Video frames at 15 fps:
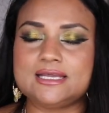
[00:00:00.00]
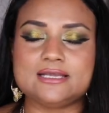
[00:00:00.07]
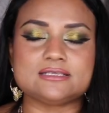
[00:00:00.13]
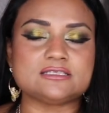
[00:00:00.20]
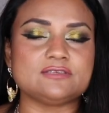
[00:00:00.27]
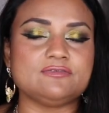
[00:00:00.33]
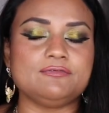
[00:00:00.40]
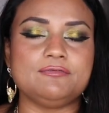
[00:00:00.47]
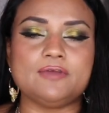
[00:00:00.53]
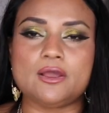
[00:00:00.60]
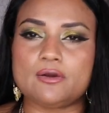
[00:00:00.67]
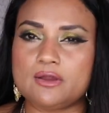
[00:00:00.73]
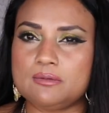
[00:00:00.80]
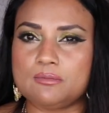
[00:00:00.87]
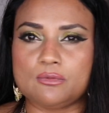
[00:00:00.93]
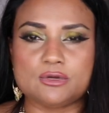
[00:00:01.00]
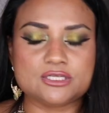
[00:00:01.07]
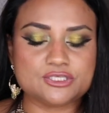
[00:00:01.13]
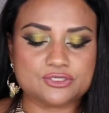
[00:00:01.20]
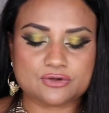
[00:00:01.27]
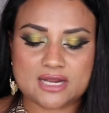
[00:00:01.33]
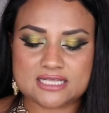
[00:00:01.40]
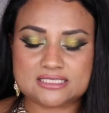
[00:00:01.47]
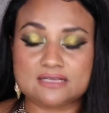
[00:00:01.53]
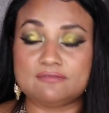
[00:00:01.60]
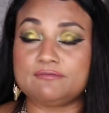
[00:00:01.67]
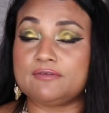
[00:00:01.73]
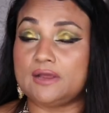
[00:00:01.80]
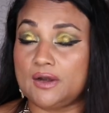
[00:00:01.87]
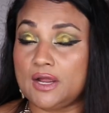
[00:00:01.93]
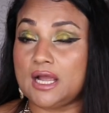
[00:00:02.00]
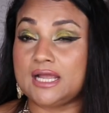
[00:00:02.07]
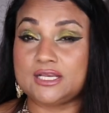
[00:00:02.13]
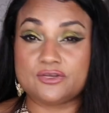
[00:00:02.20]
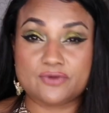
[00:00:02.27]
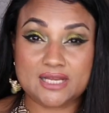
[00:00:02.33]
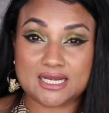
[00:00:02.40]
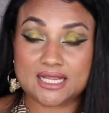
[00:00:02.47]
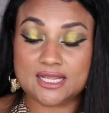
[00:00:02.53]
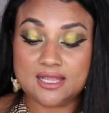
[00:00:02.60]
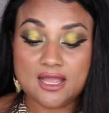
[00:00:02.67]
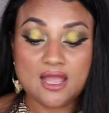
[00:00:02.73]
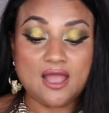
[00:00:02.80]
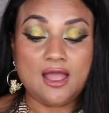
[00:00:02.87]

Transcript: It's very moisturizing, very hydrating.